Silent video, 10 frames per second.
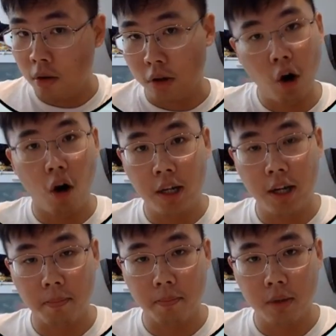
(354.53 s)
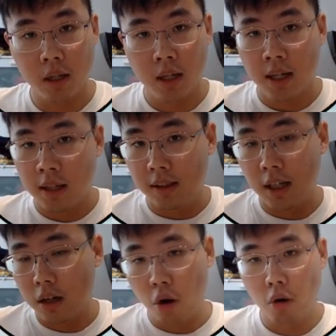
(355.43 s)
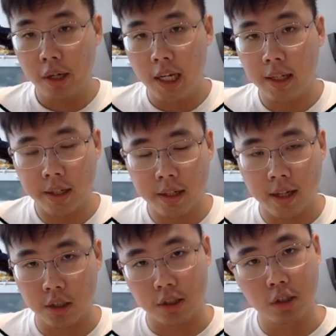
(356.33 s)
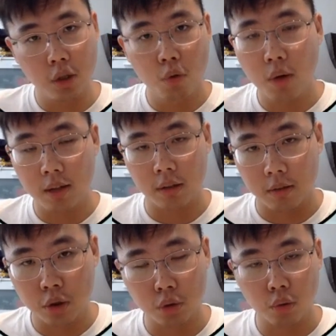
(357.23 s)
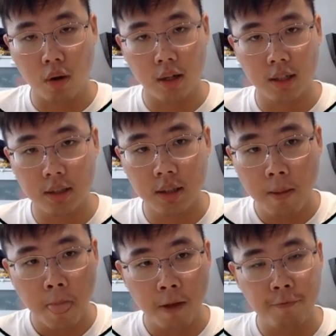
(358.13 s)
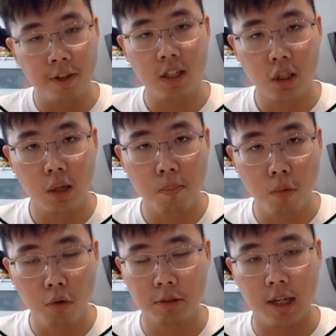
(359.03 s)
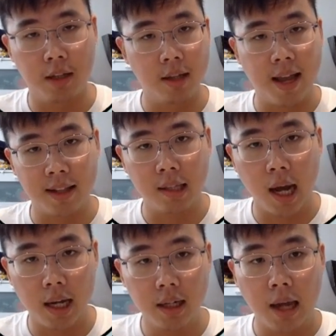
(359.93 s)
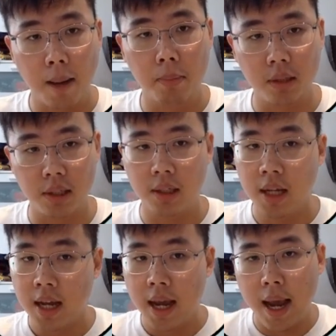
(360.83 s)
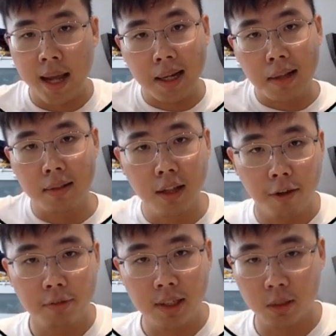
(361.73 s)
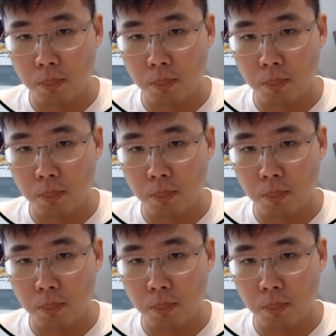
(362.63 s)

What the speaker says: got him. The coquina clutch is still one of the strongest finishing moves in the entire company. And I love this